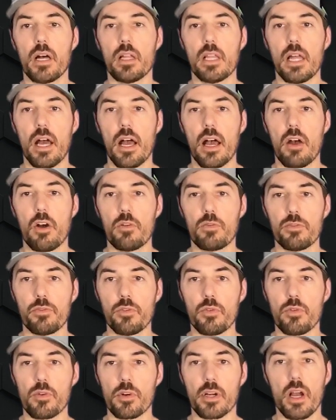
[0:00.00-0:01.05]
allow
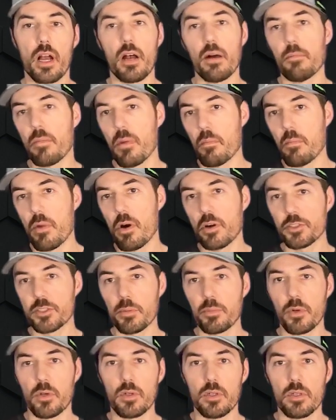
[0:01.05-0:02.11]
for
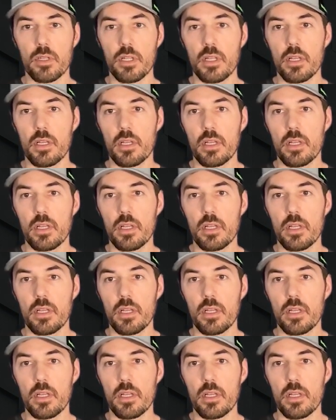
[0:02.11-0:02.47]
multiple